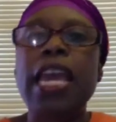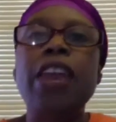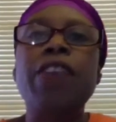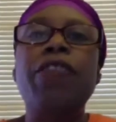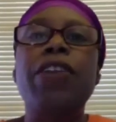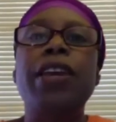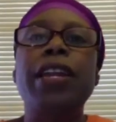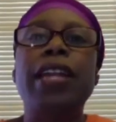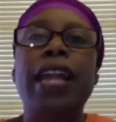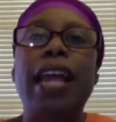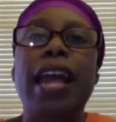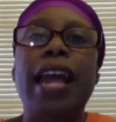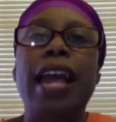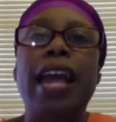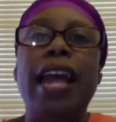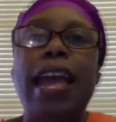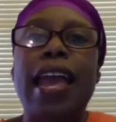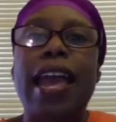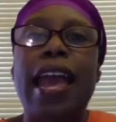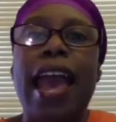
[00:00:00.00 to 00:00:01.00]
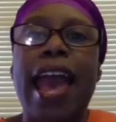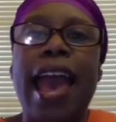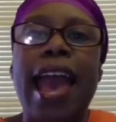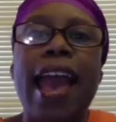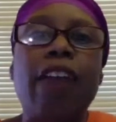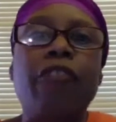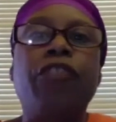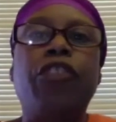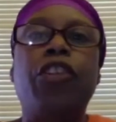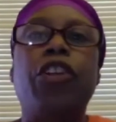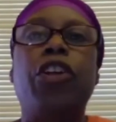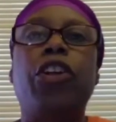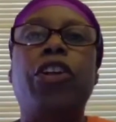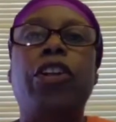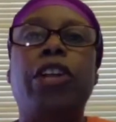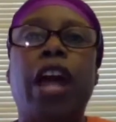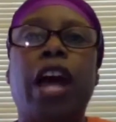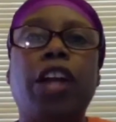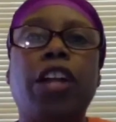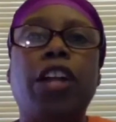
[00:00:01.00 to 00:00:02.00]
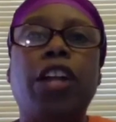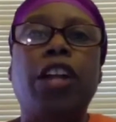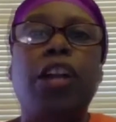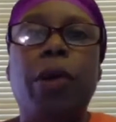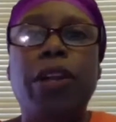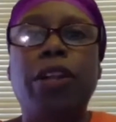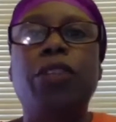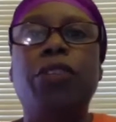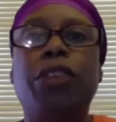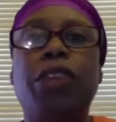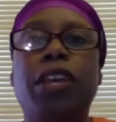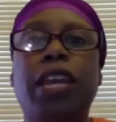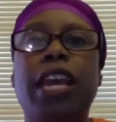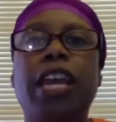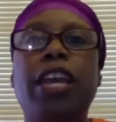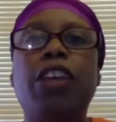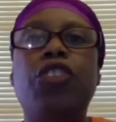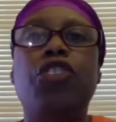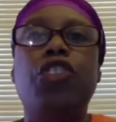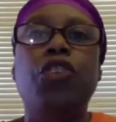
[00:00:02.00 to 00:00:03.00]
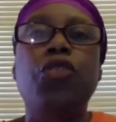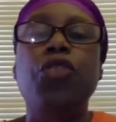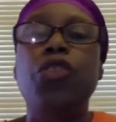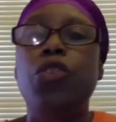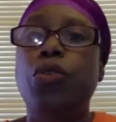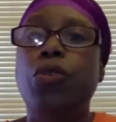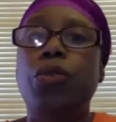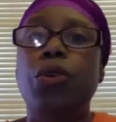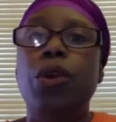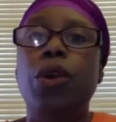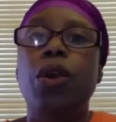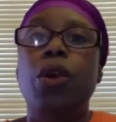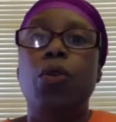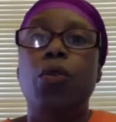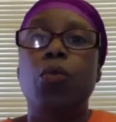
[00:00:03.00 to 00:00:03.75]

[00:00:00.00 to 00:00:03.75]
Even after Dr. Martin Luther King Jr.